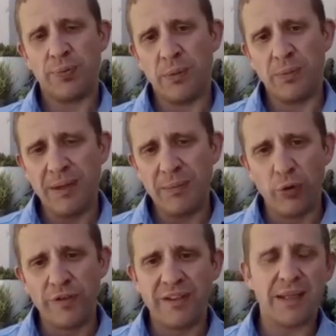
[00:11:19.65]
Probably
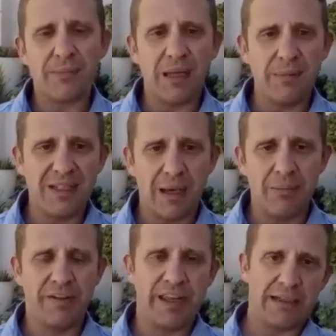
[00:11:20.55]
more than that, maybe
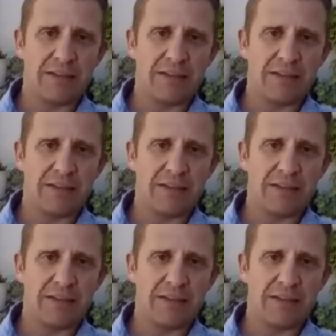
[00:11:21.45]
double